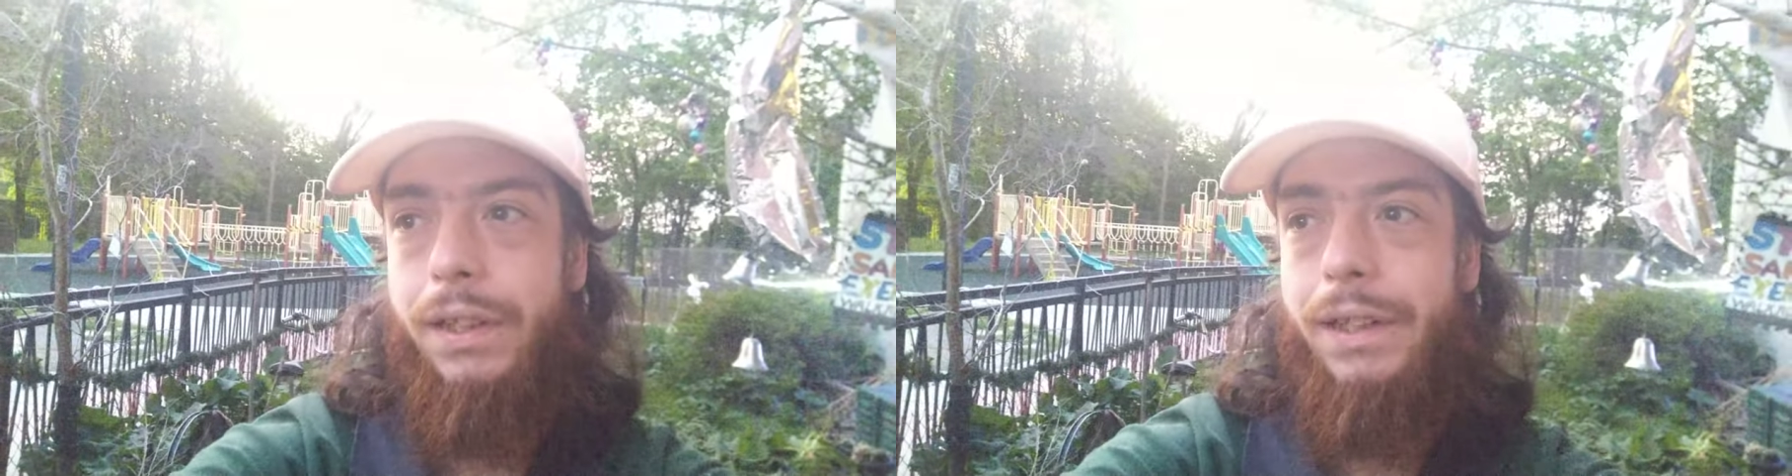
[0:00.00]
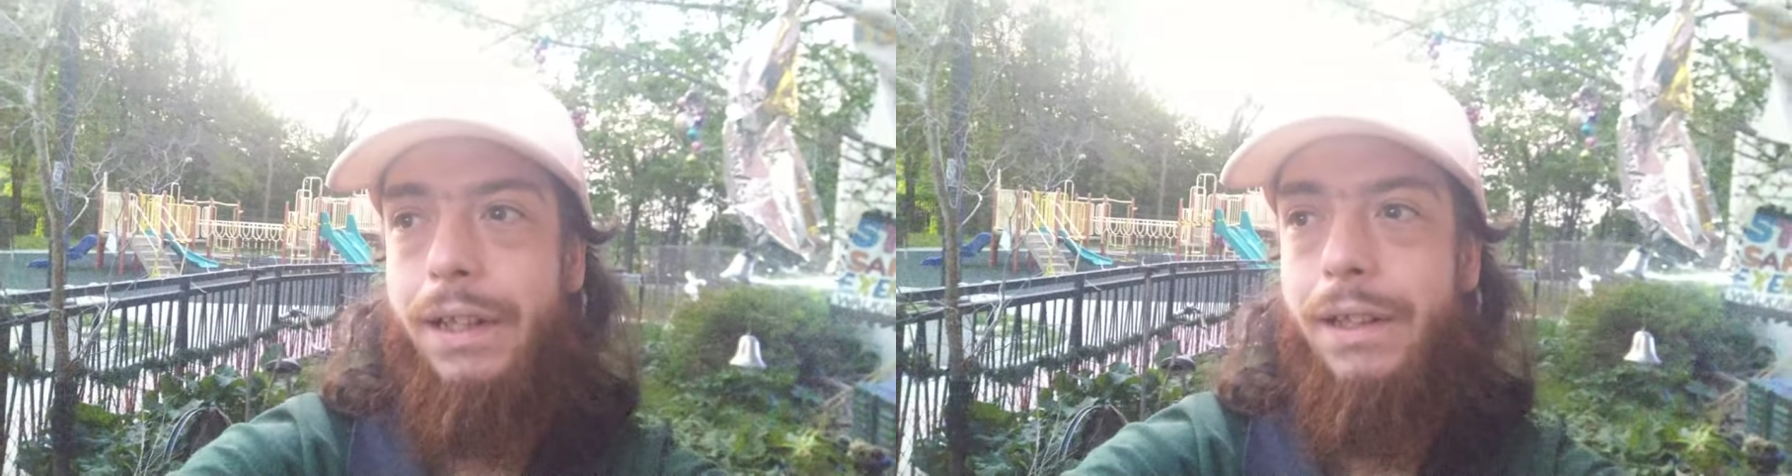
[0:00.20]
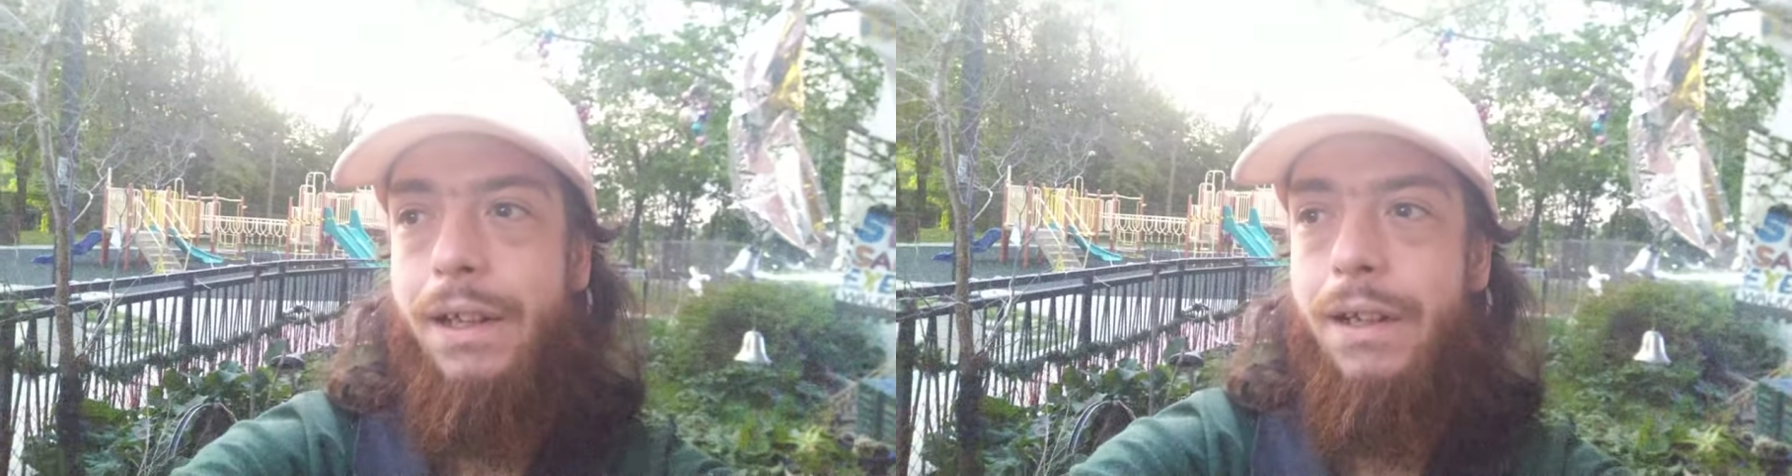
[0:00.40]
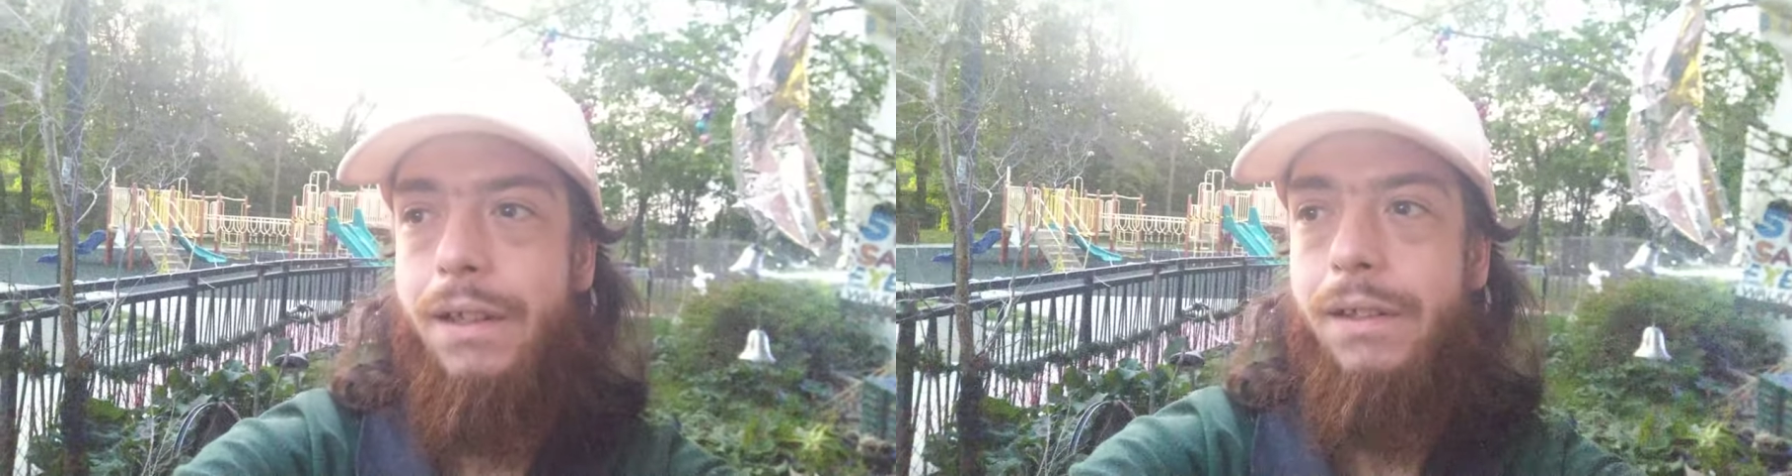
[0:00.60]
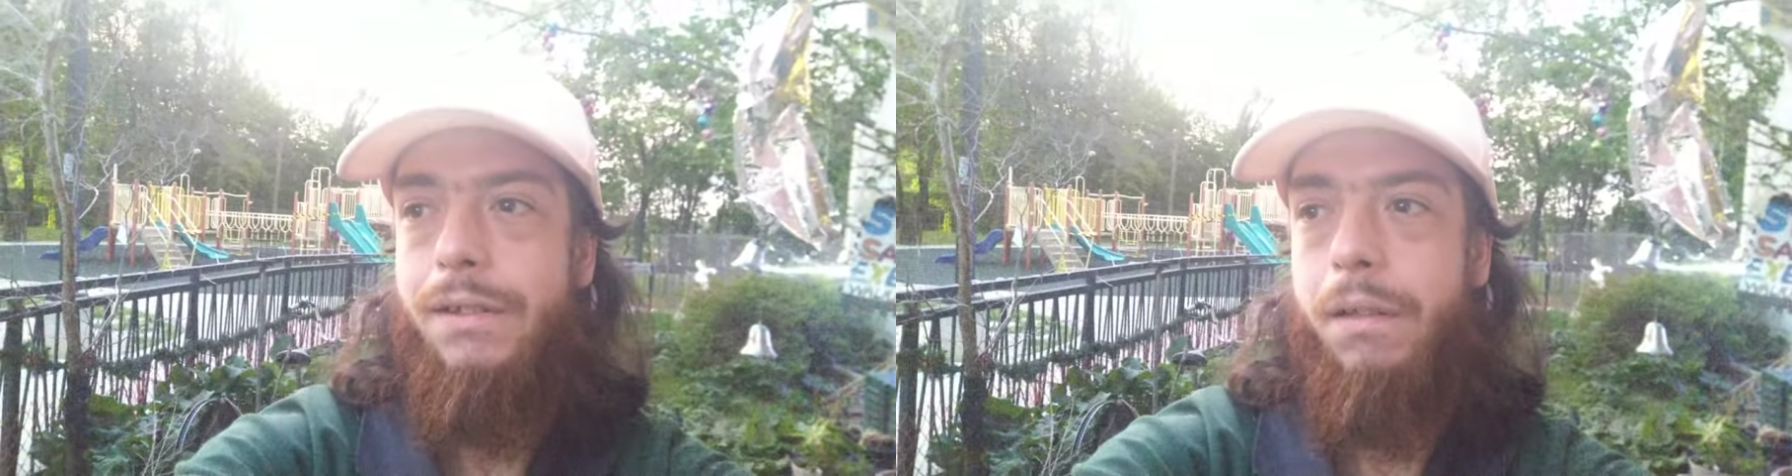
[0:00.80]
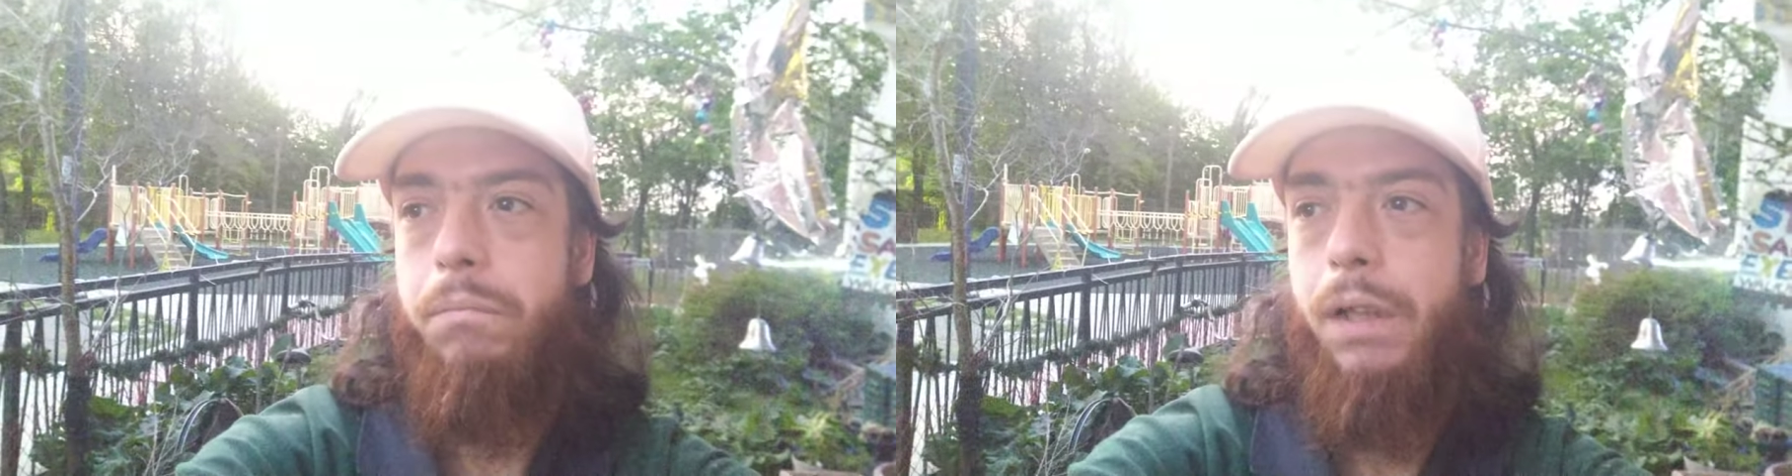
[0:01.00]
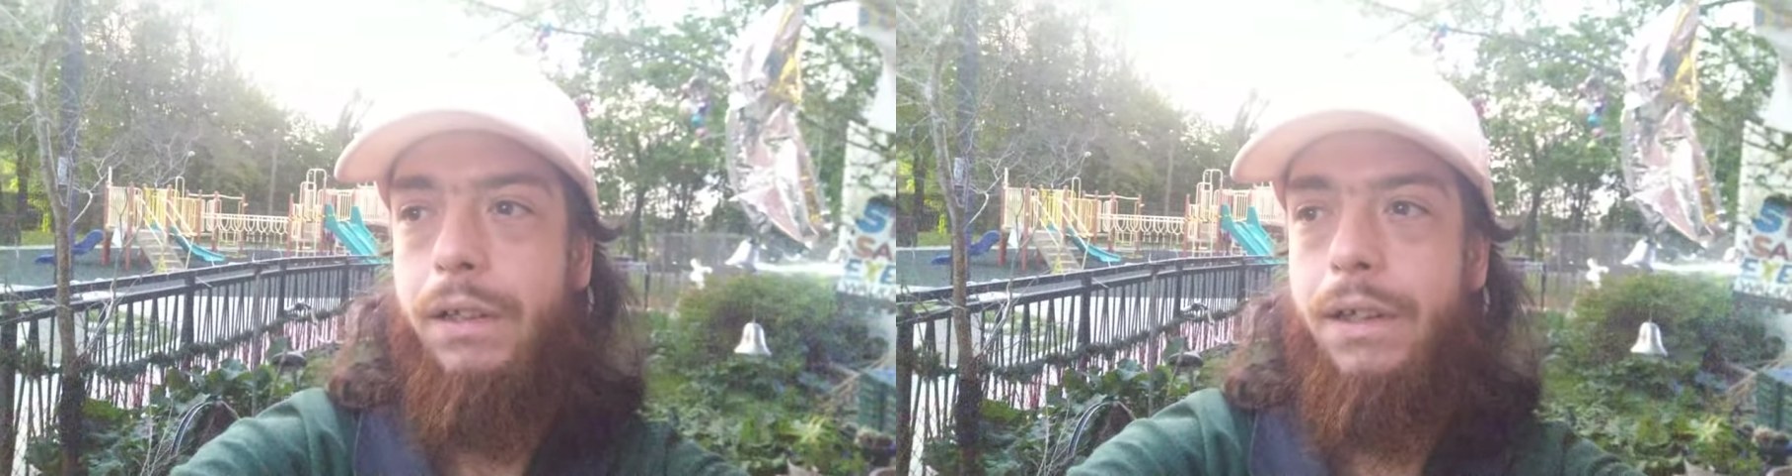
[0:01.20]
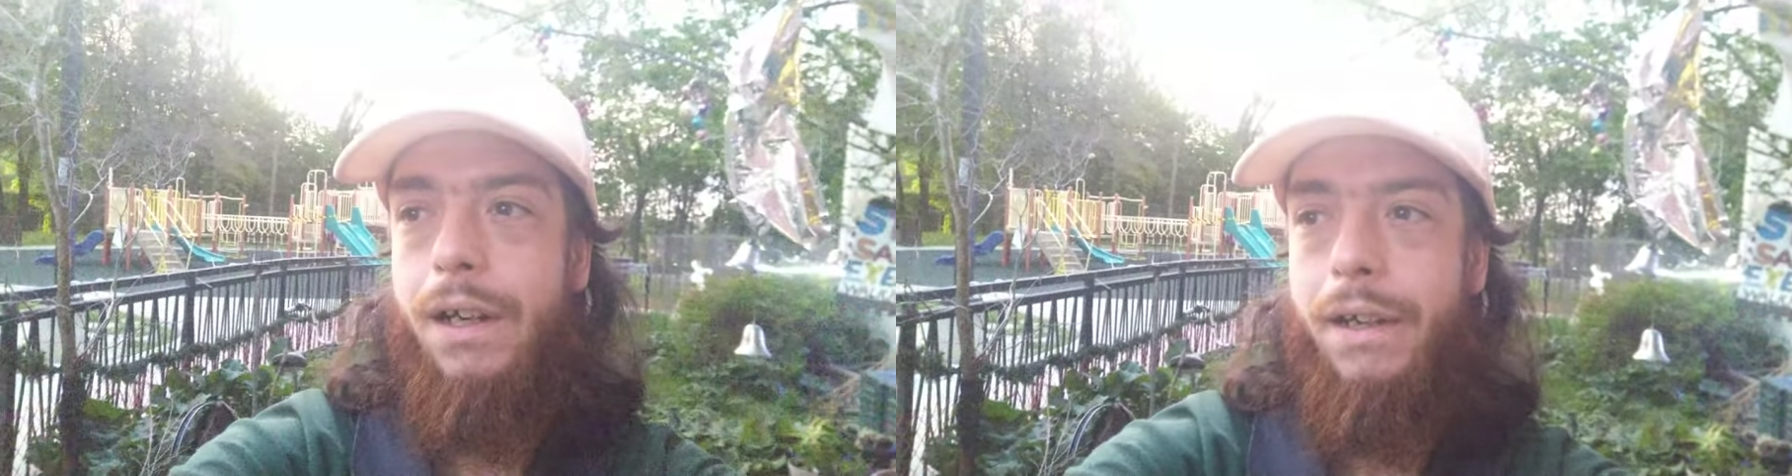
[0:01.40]
And then some
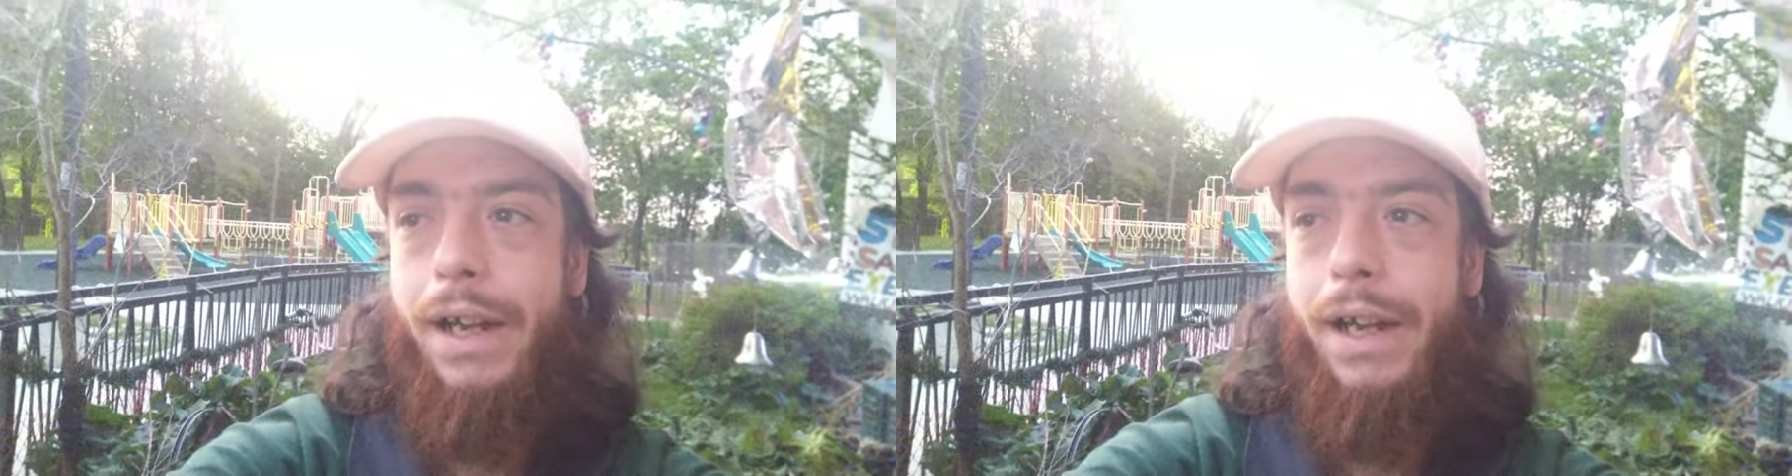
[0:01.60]
nuncuck